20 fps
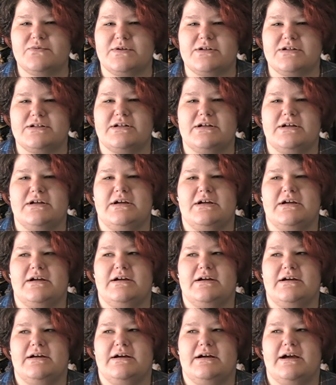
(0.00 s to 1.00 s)
which
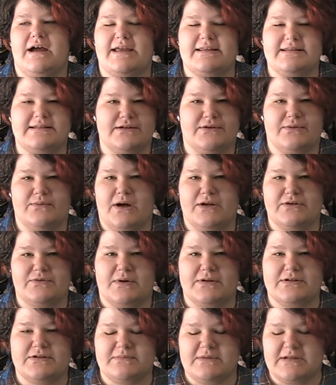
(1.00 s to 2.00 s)
I still watch
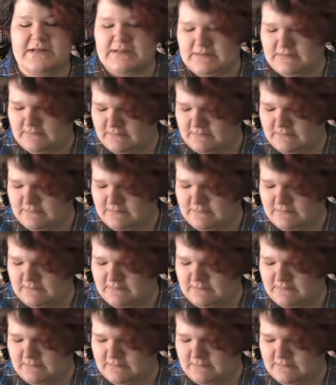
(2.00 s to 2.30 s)
way too many